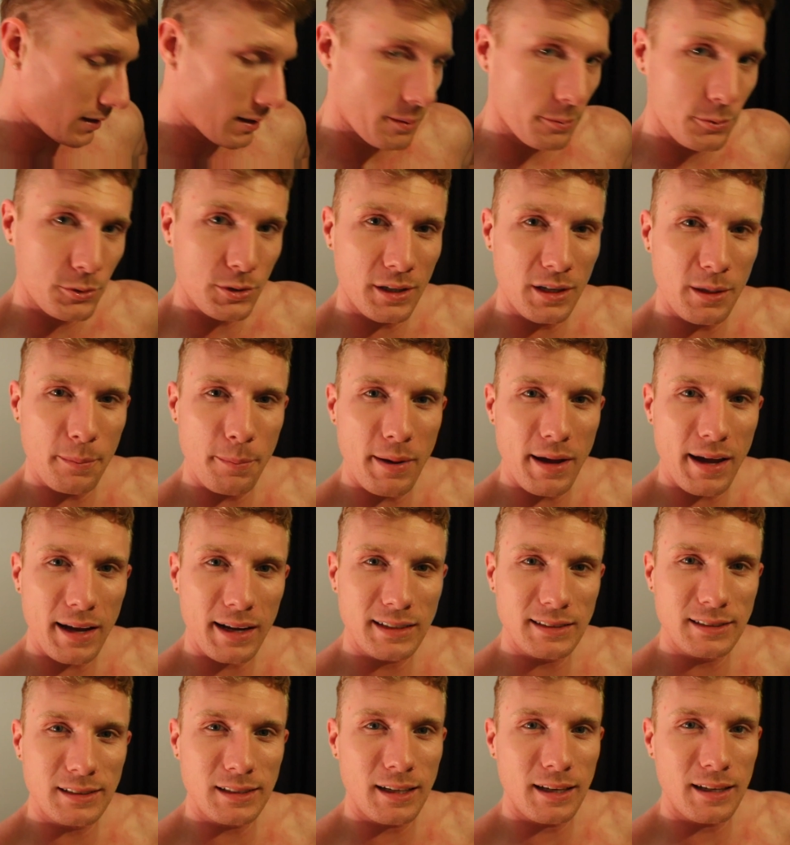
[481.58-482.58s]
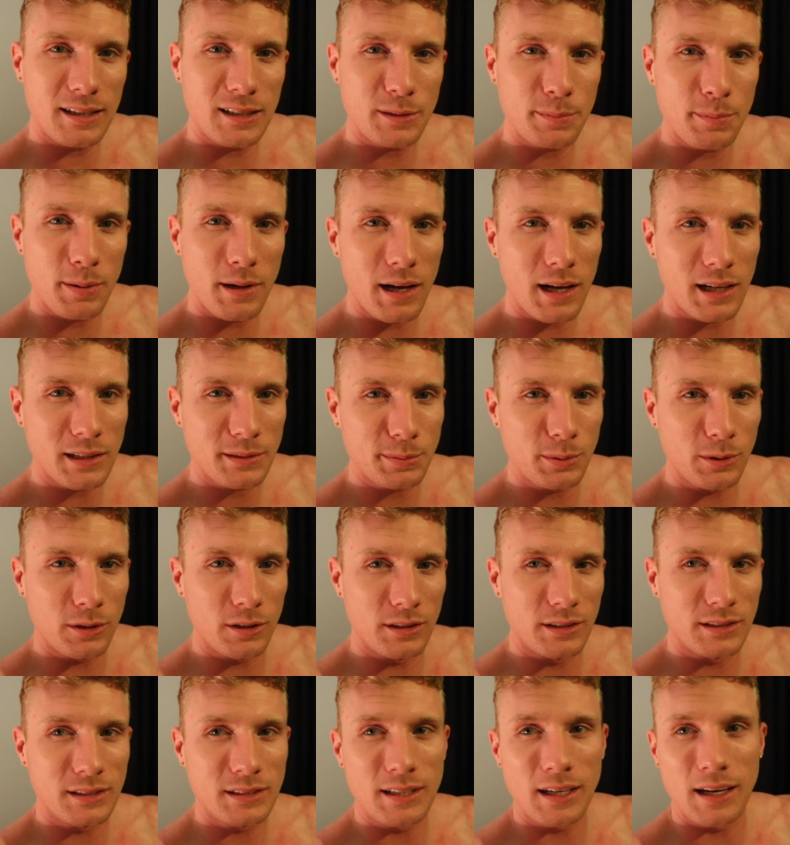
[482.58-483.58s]
I'm trying to pack as light as possible
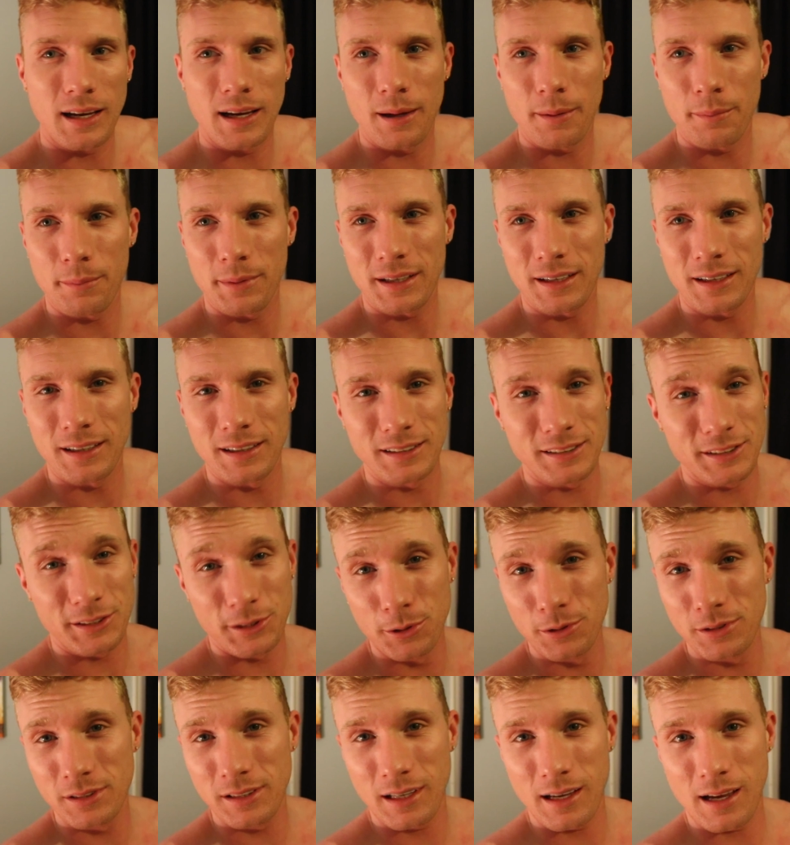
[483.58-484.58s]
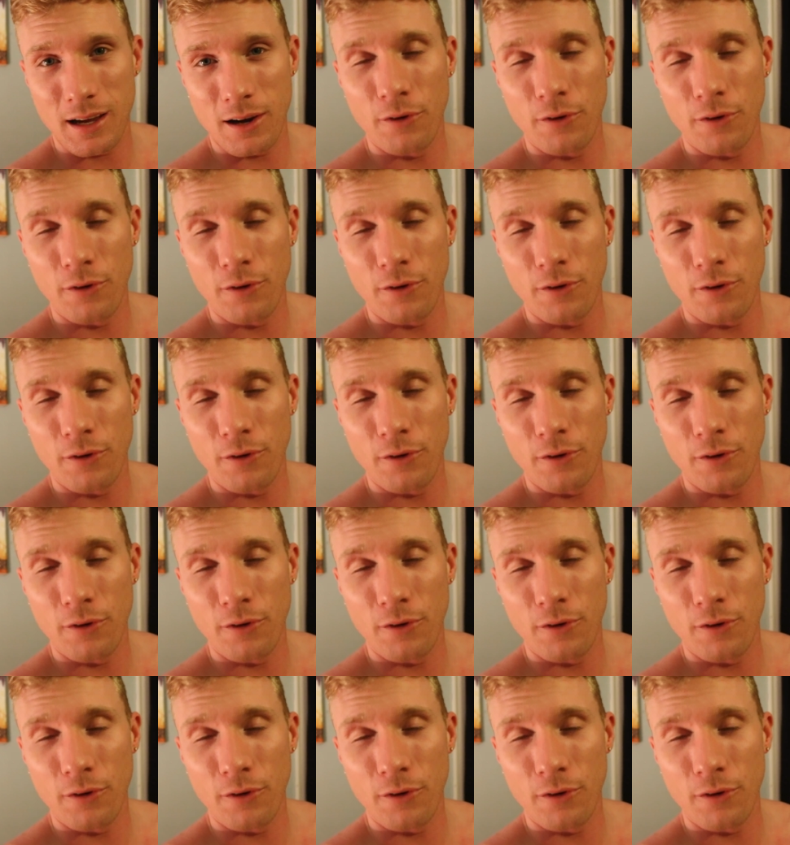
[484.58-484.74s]
this time because usually I